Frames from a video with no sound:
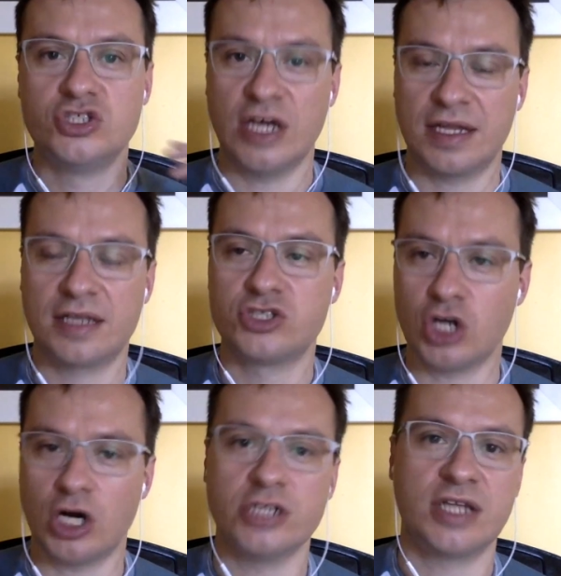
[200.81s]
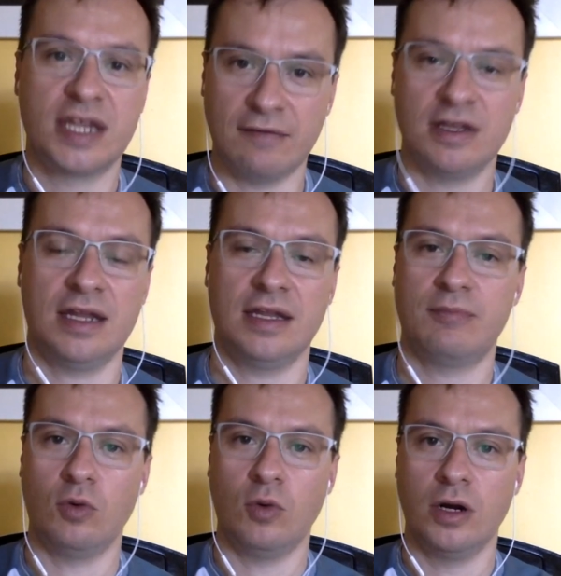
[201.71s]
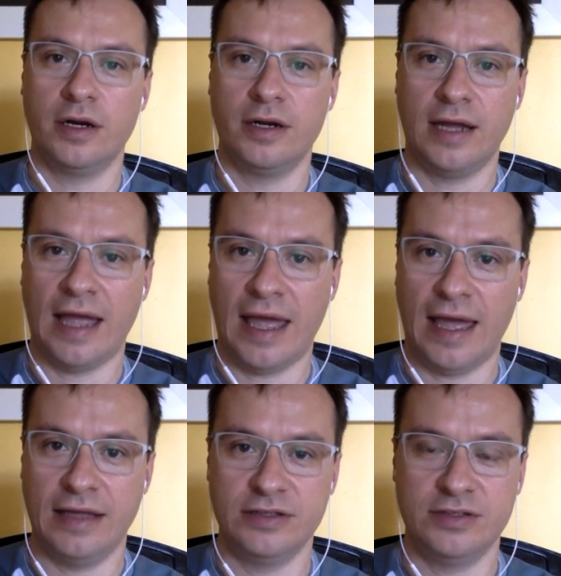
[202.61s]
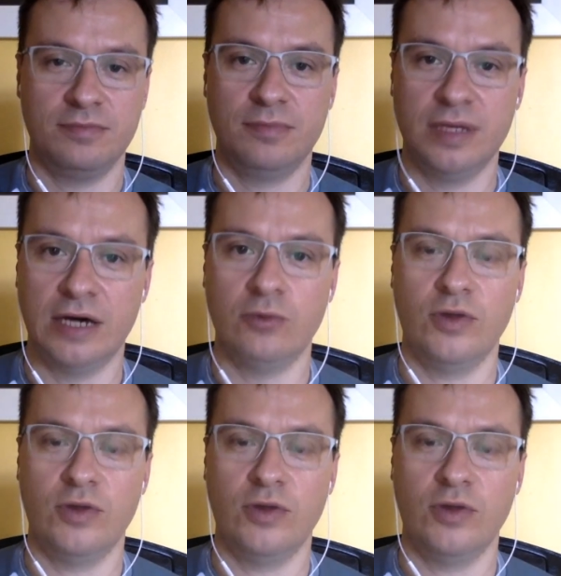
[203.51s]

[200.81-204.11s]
Just charge seven cents per word and be done